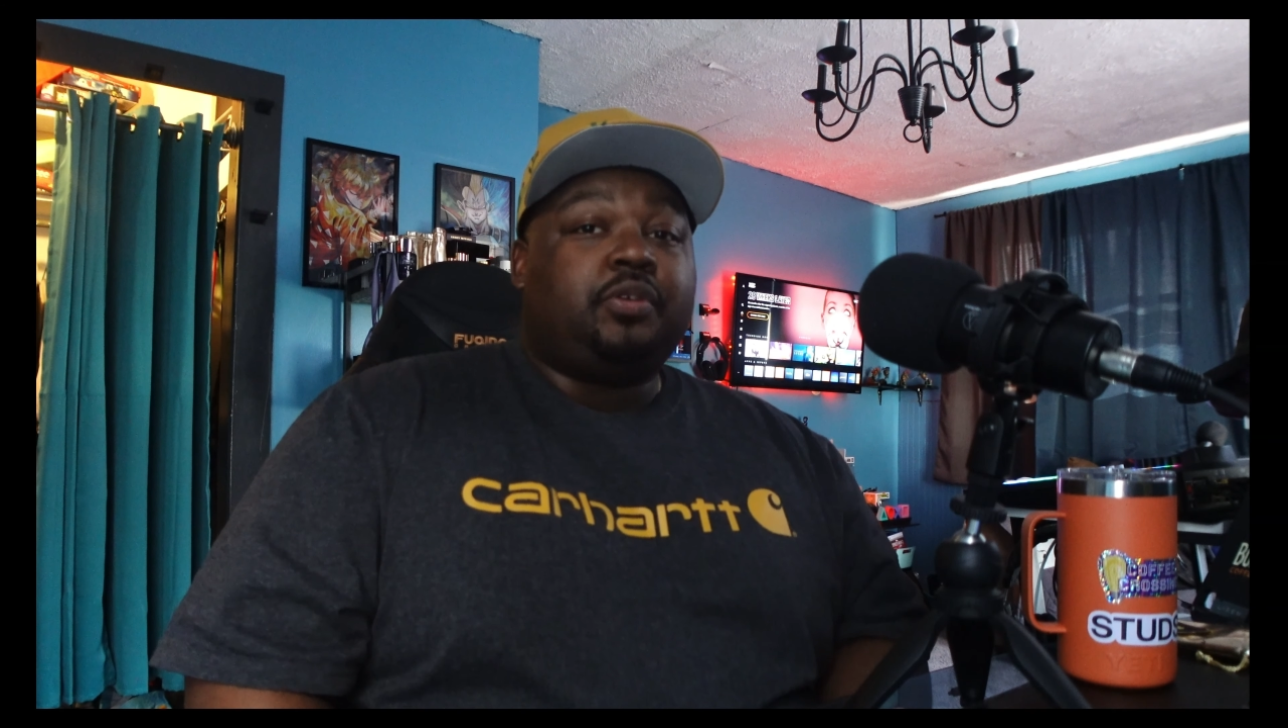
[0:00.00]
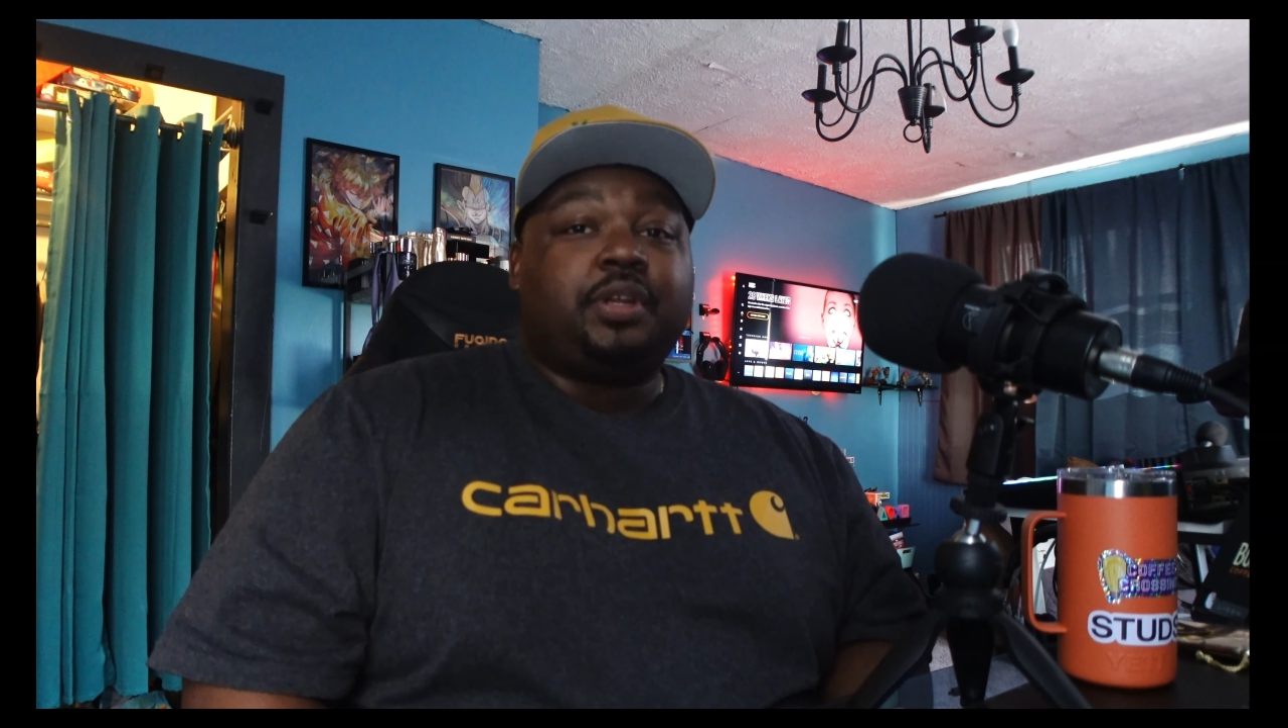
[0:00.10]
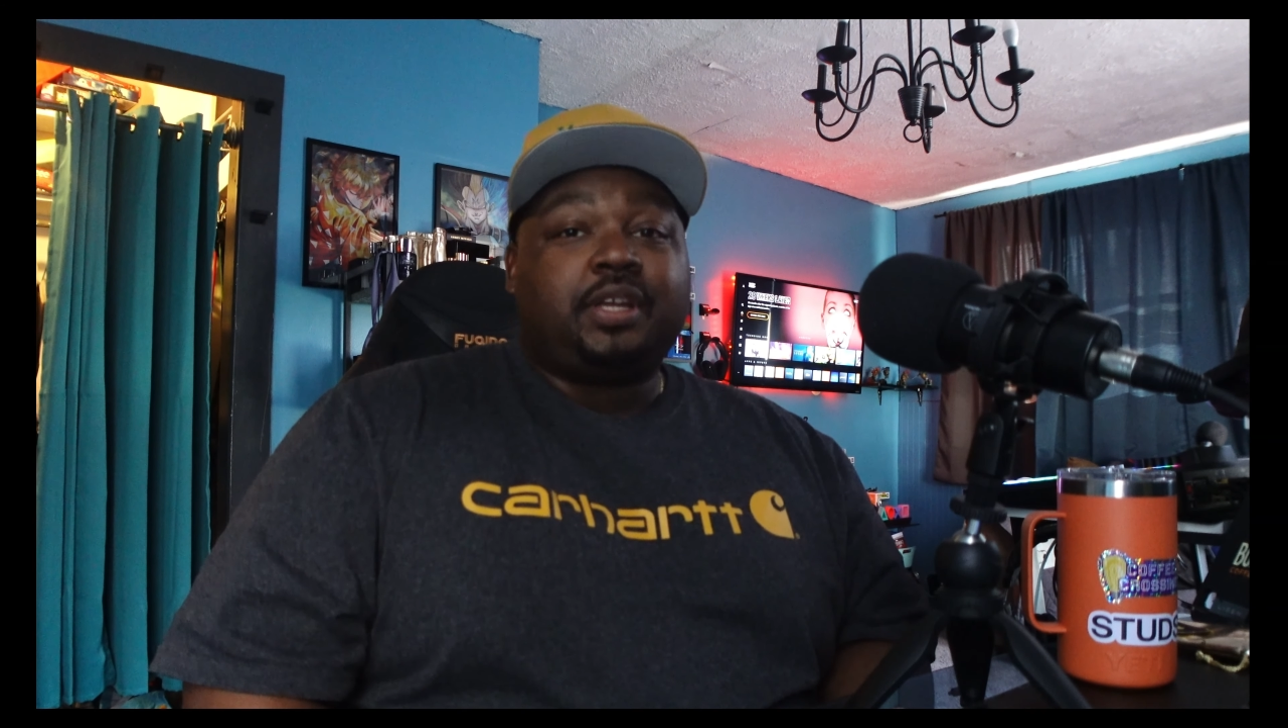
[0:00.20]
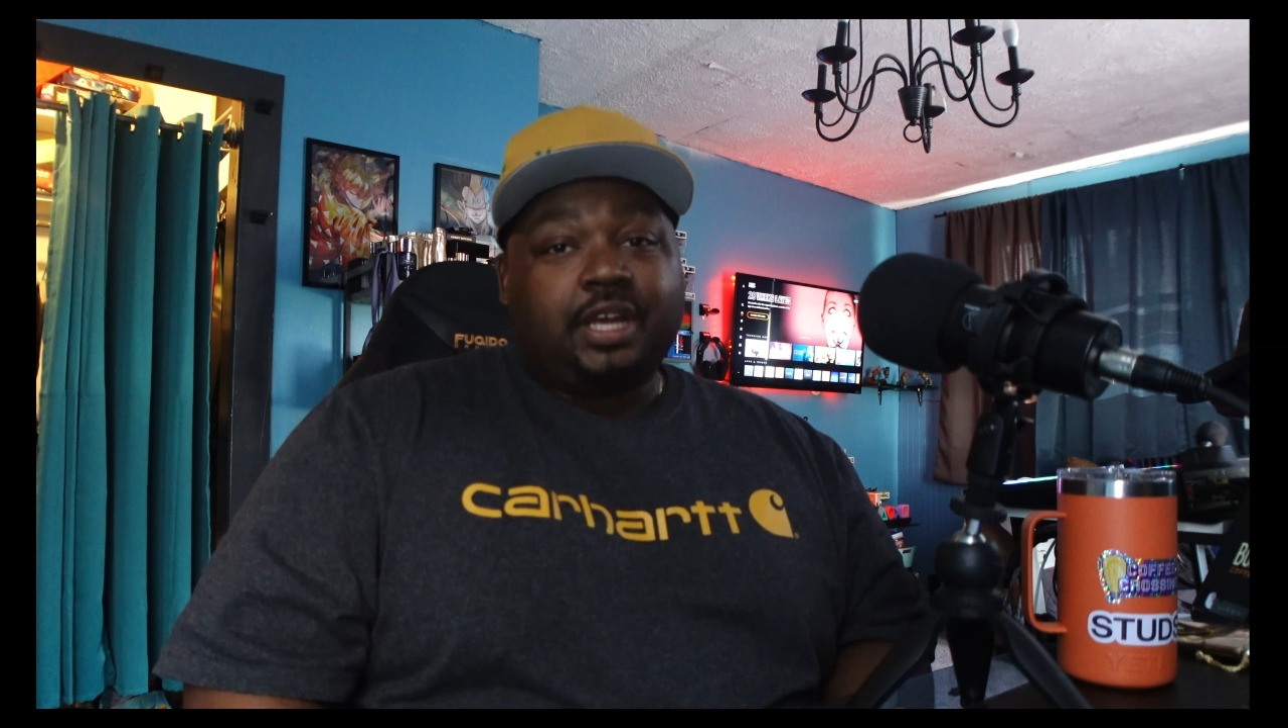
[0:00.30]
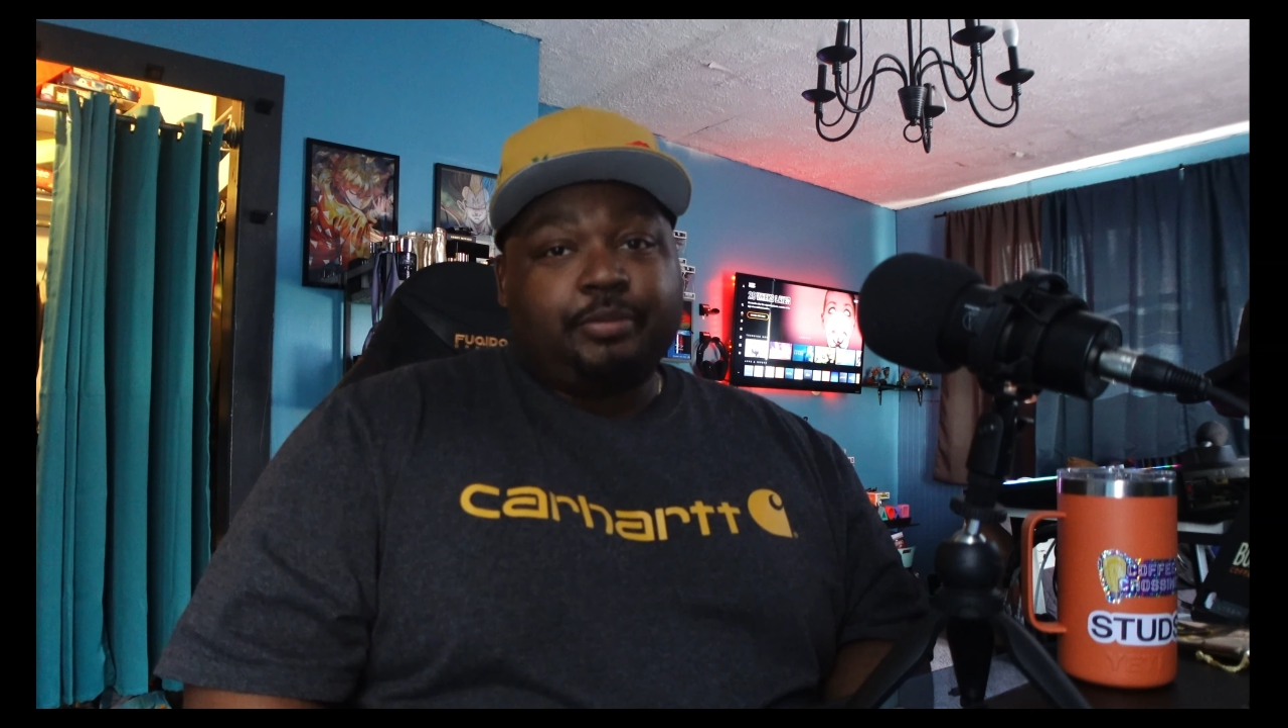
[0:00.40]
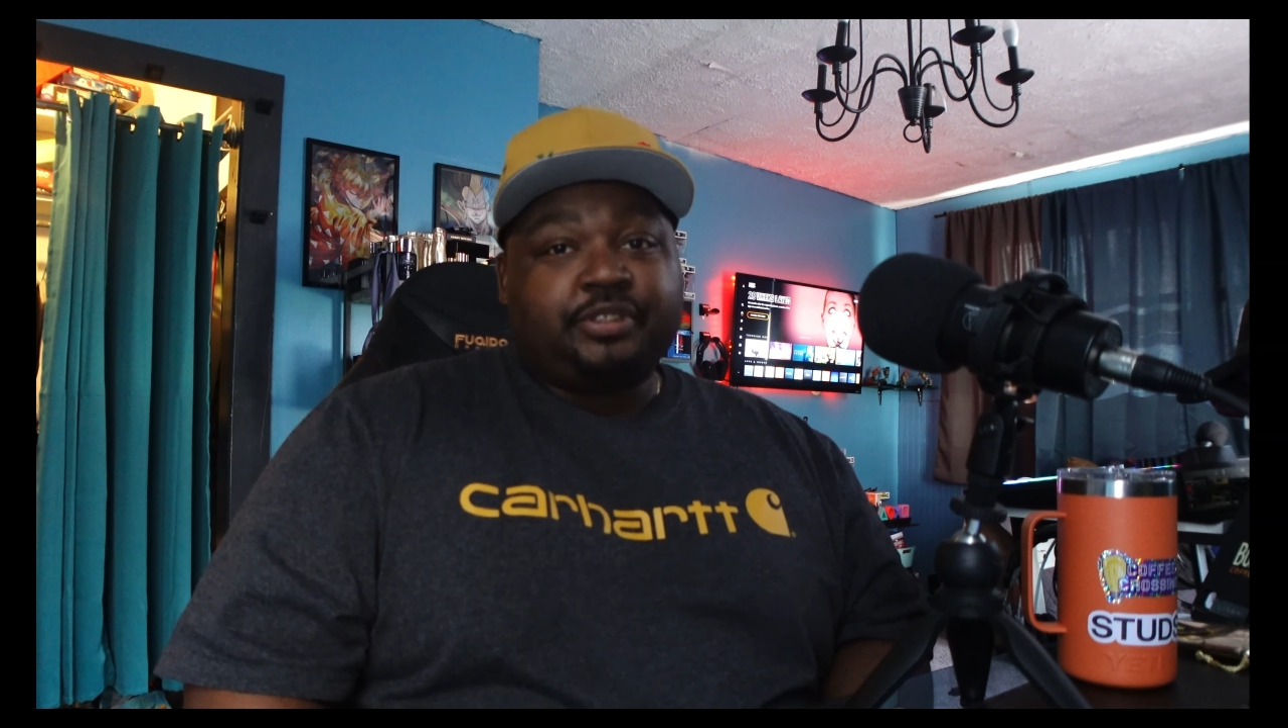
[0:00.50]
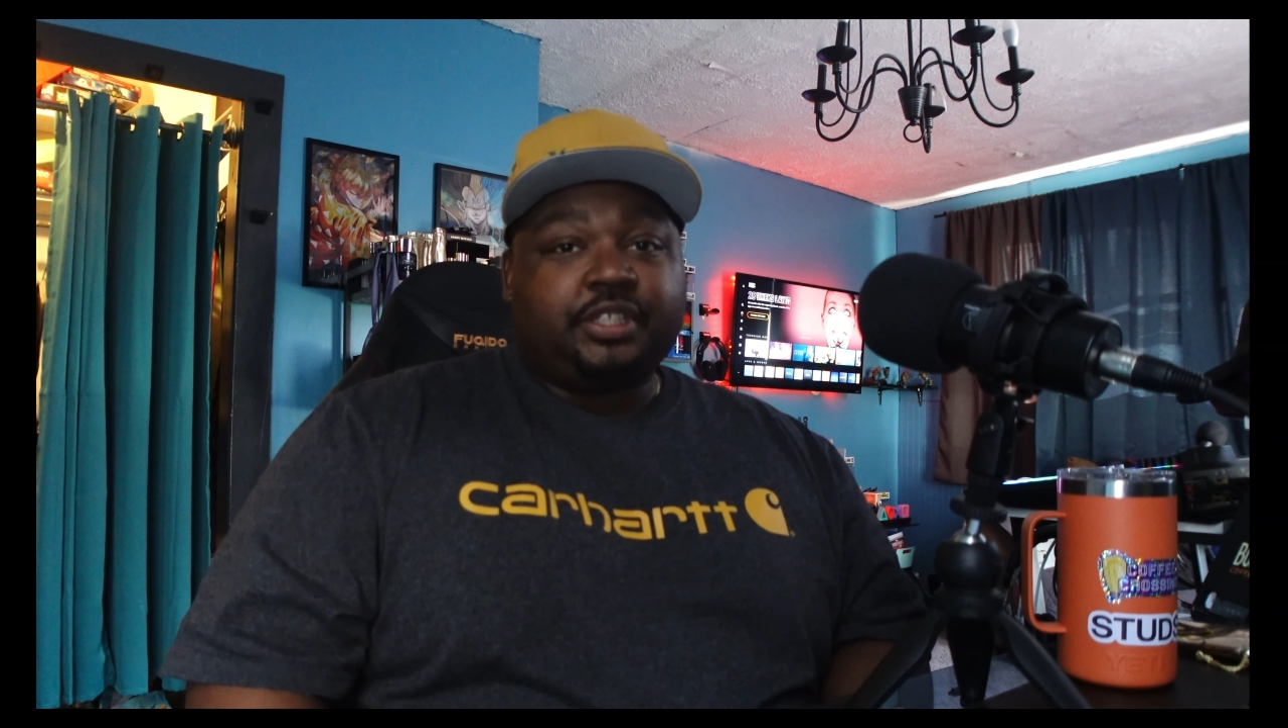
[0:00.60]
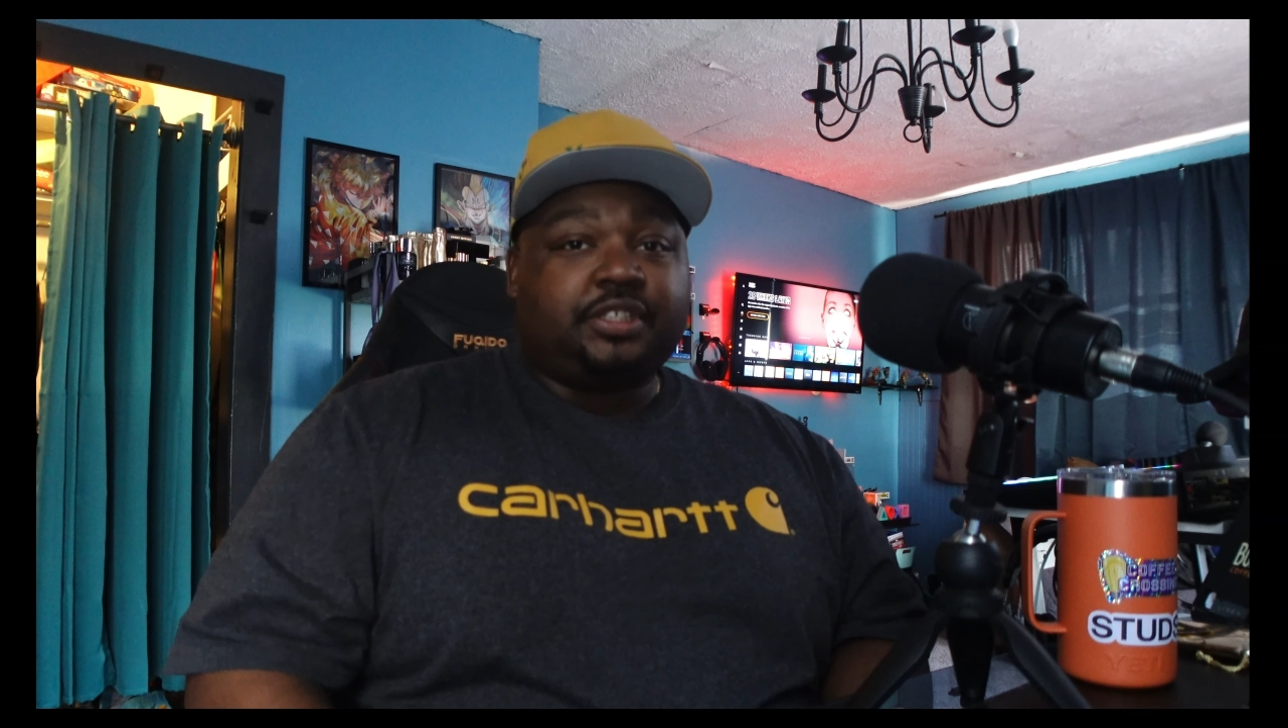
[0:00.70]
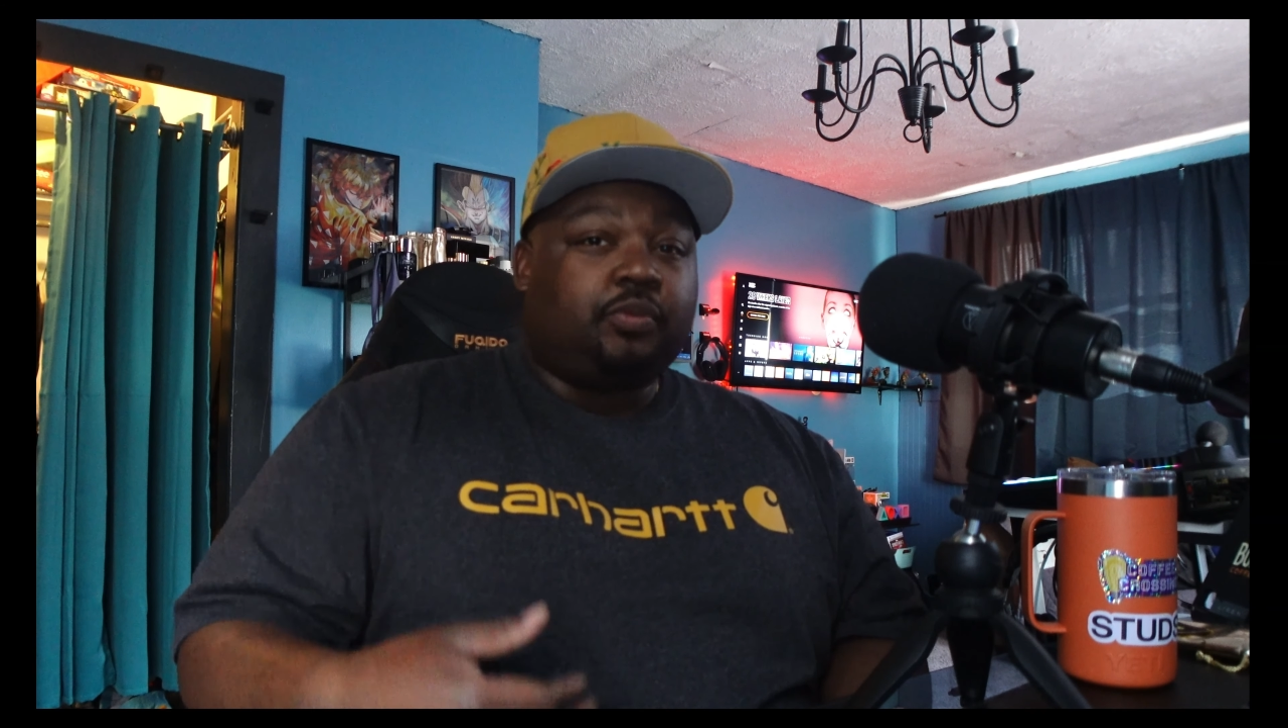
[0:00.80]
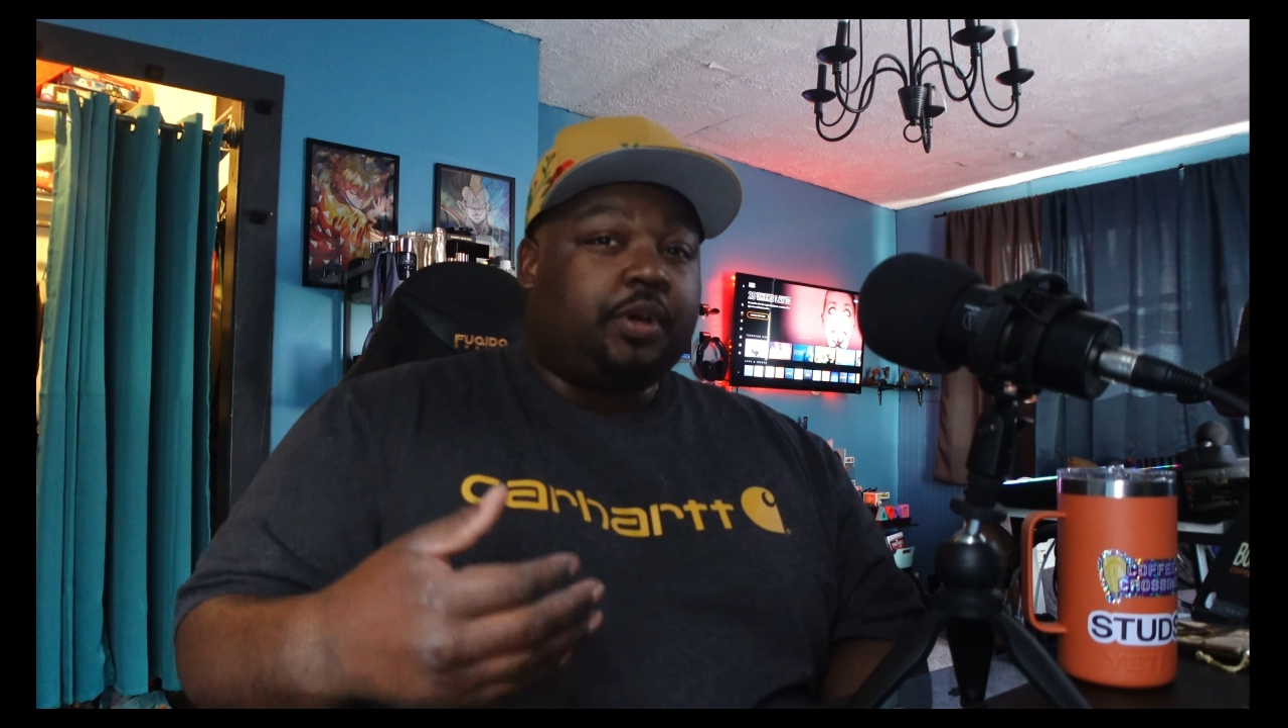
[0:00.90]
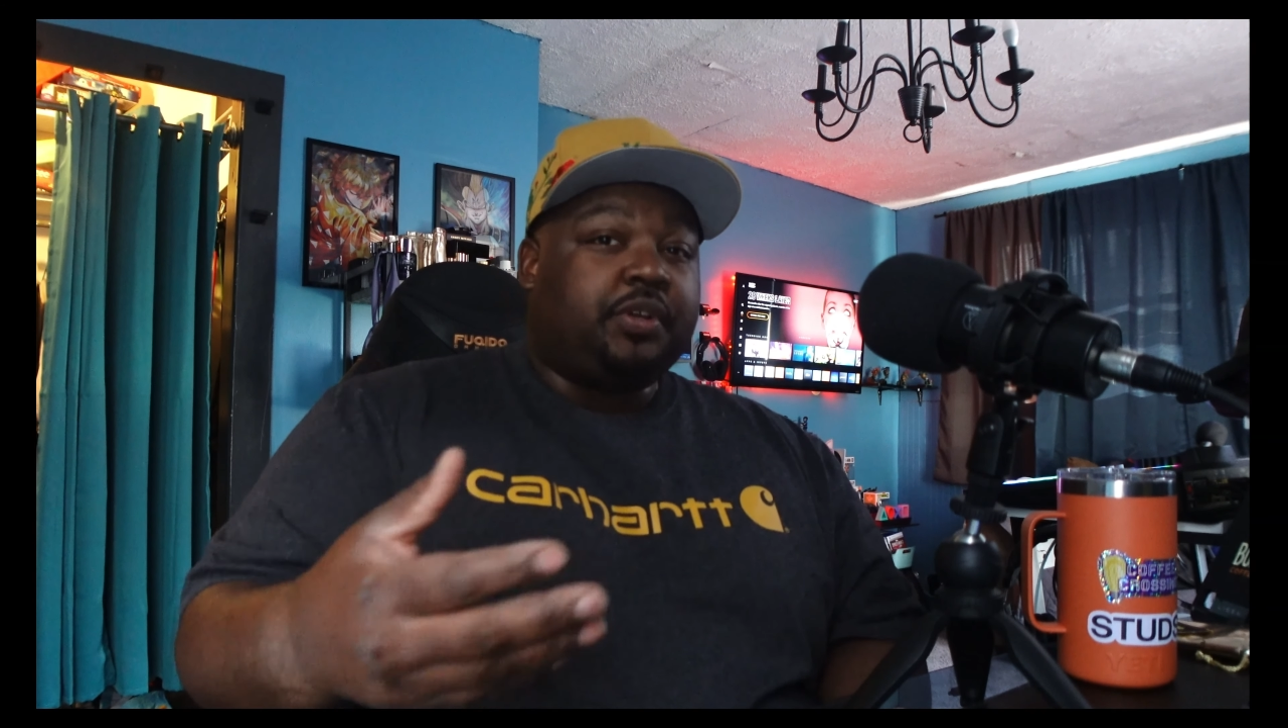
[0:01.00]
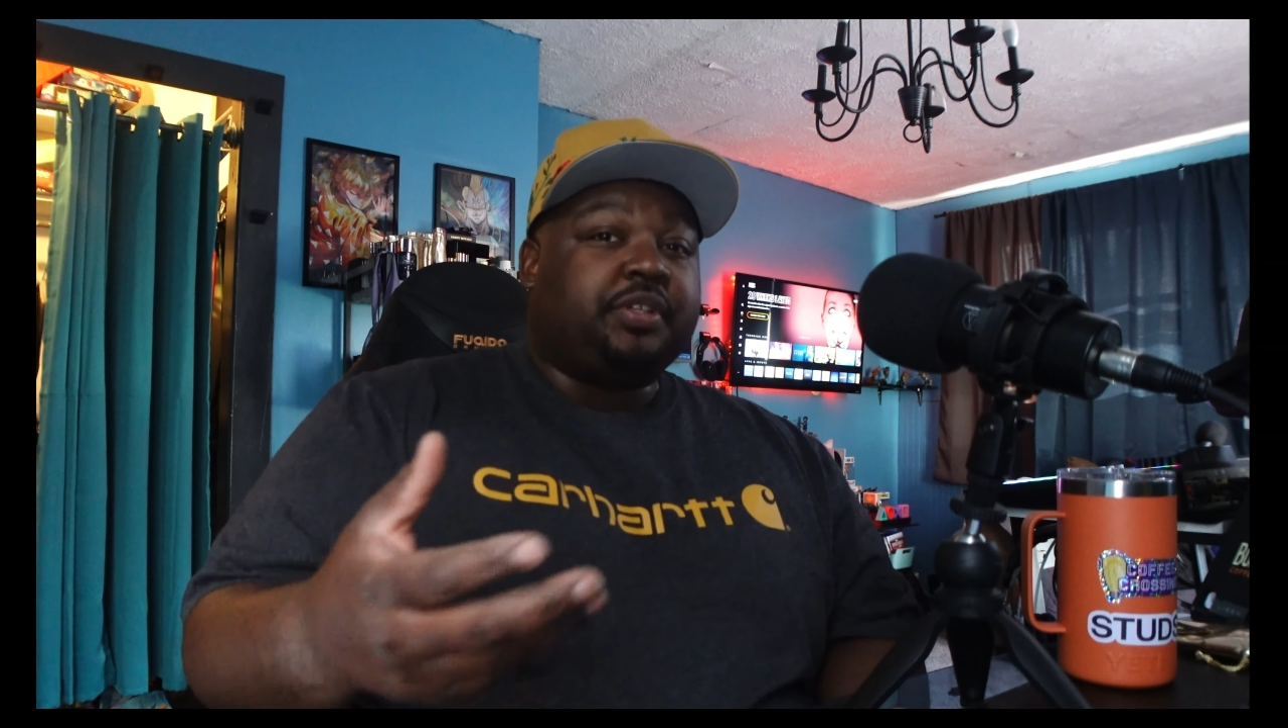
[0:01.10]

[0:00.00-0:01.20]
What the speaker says: in the comment section why you